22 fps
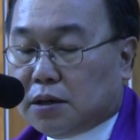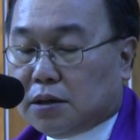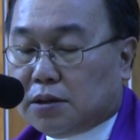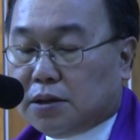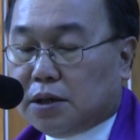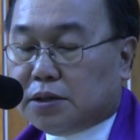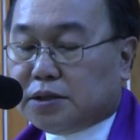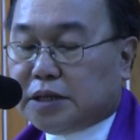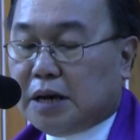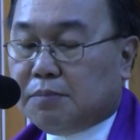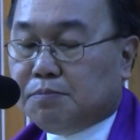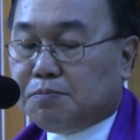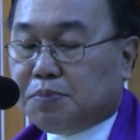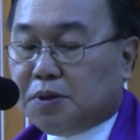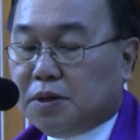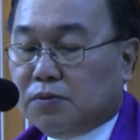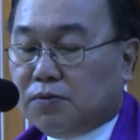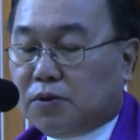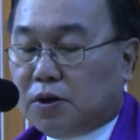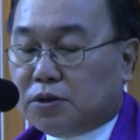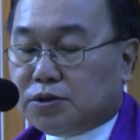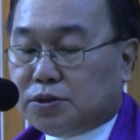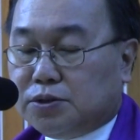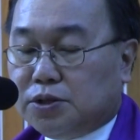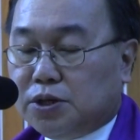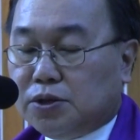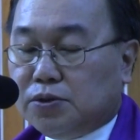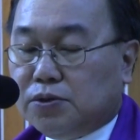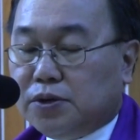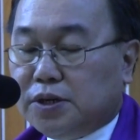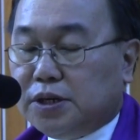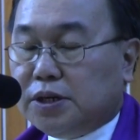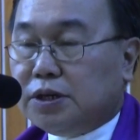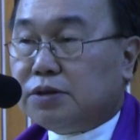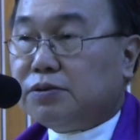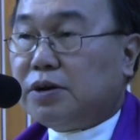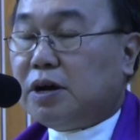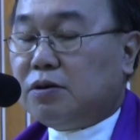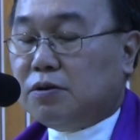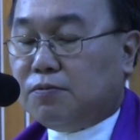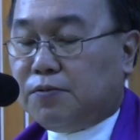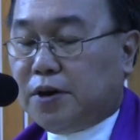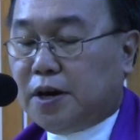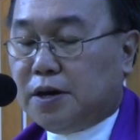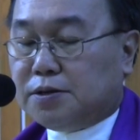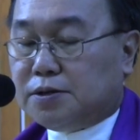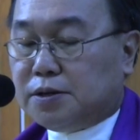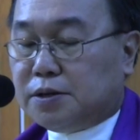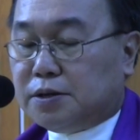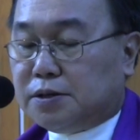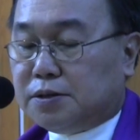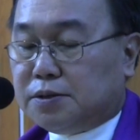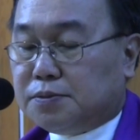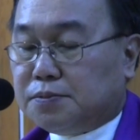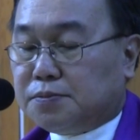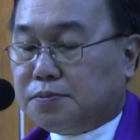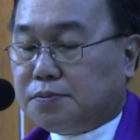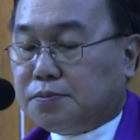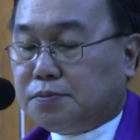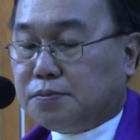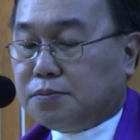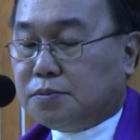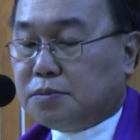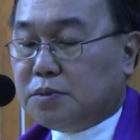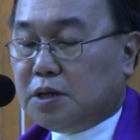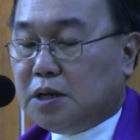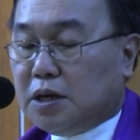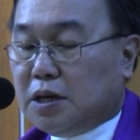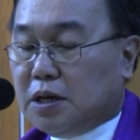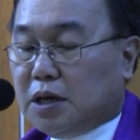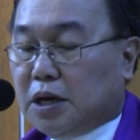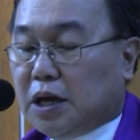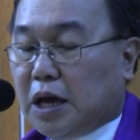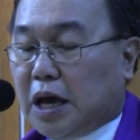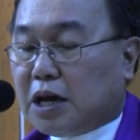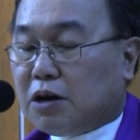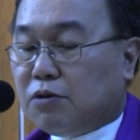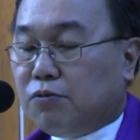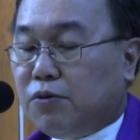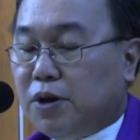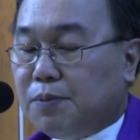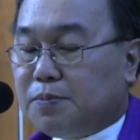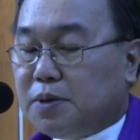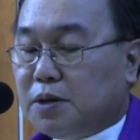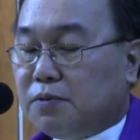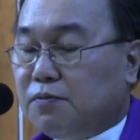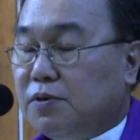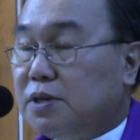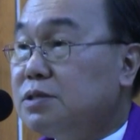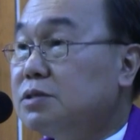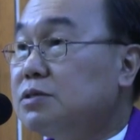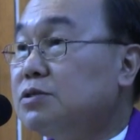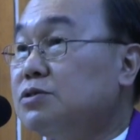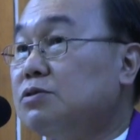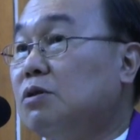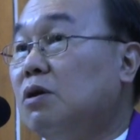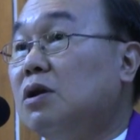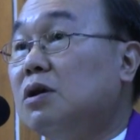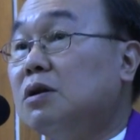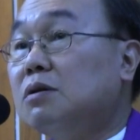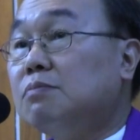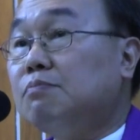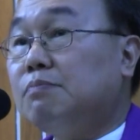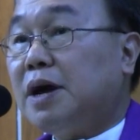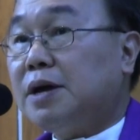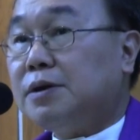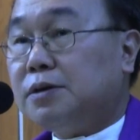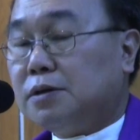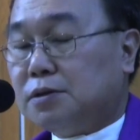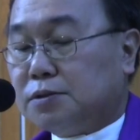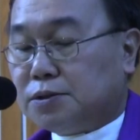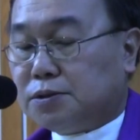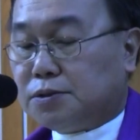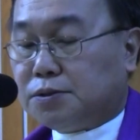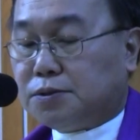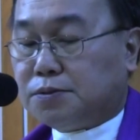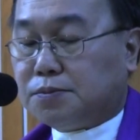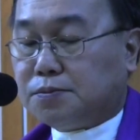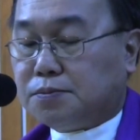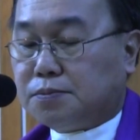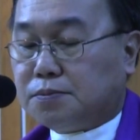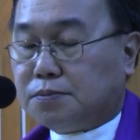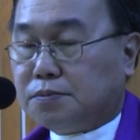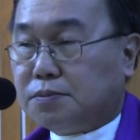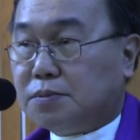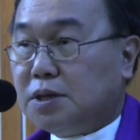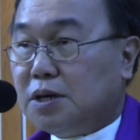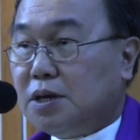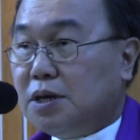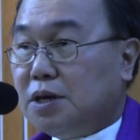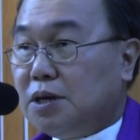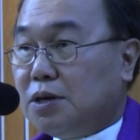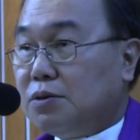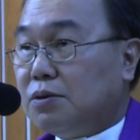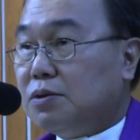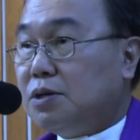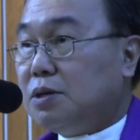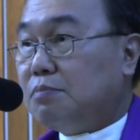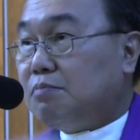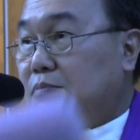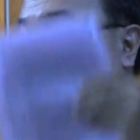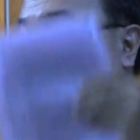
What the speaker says: The temple was newly renovated, equipped with solar panels. You know the